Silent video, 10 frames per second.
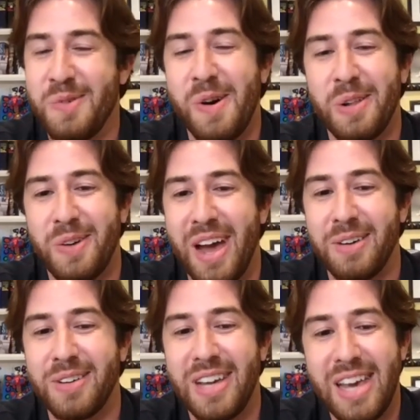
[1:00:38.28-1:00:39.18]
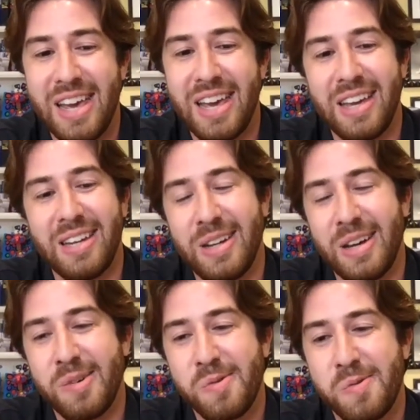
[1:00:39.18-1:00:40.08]
all around, and
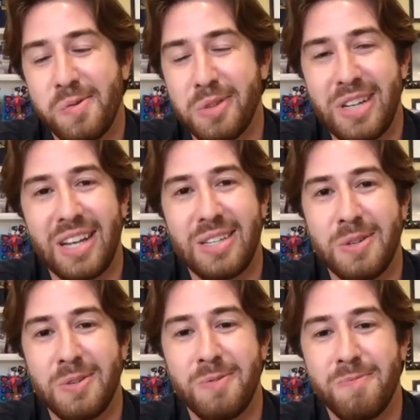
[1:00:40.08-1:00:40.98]
we'll chat soon.